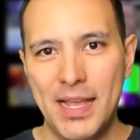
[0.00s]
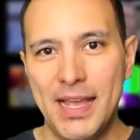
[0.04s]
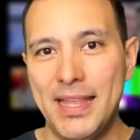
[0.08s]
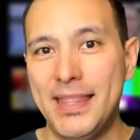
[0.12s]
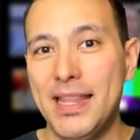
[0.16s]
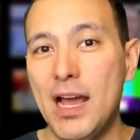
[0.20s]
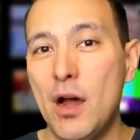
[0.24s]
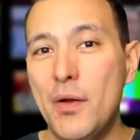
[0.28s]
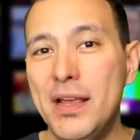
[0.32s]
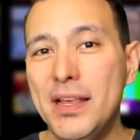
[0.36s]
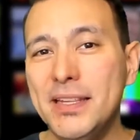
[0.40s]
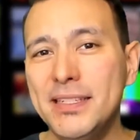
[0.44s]

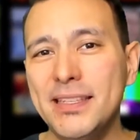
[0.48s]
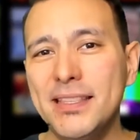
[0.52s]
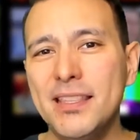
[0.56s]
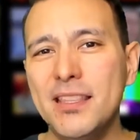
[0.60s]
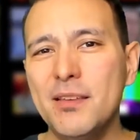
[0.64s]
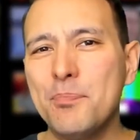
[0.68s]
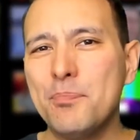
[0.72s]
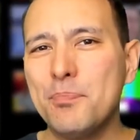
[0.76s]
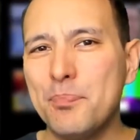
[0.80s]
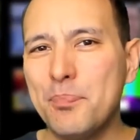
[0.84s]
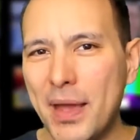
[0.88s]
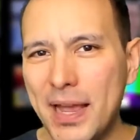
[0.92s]
Now, is it the
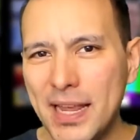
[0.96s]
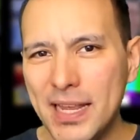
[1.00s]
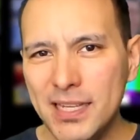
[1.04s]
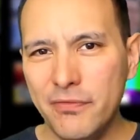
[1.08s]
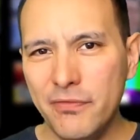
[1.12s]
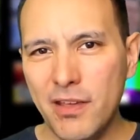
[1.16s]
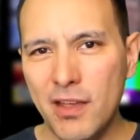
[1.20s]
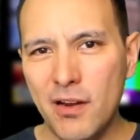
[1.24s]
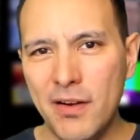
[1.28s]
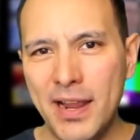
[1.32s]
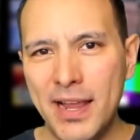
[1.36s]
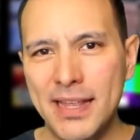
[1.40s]
best
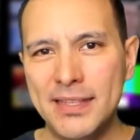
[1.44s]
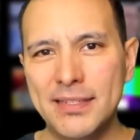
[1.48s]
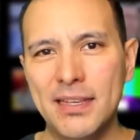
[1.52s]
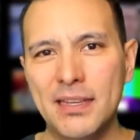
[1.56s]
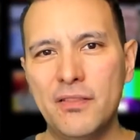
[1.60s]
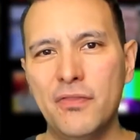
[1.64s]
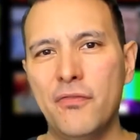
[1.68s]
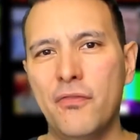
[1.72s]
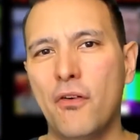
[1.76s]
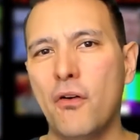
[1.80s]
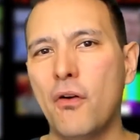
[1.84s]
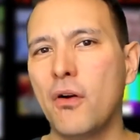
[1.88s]
VR headset
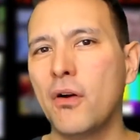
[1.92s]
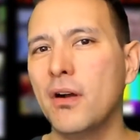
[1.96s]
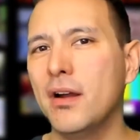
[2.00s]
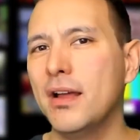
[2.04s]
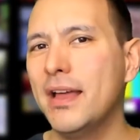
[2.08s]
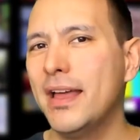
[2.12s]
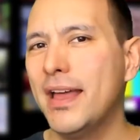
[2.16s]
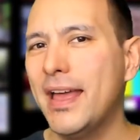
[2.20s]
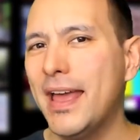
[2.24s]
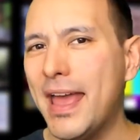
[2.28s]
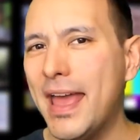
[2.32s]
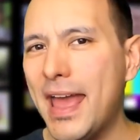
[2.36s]
for
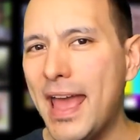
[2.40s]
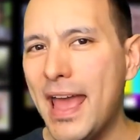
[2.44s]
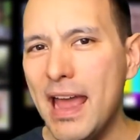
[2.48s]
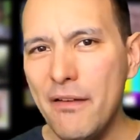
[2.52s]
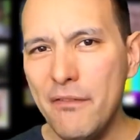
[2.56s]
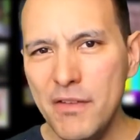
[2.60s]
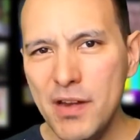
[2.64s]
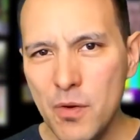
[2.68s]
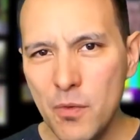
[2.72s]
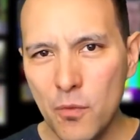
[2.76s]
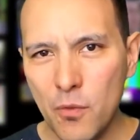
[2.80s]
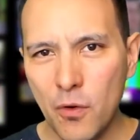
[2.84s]

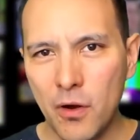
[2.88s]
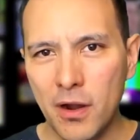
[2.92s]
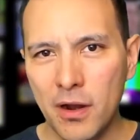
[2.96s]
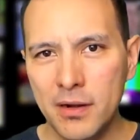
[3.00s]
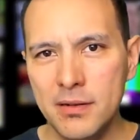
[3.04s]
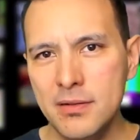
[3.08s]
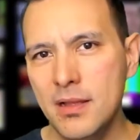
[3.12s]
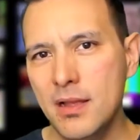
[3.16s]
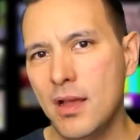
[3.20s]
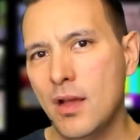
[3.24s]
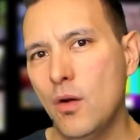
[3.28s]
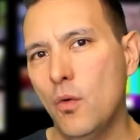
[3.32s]

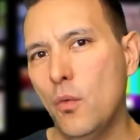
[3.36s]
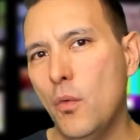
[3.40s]
everyone?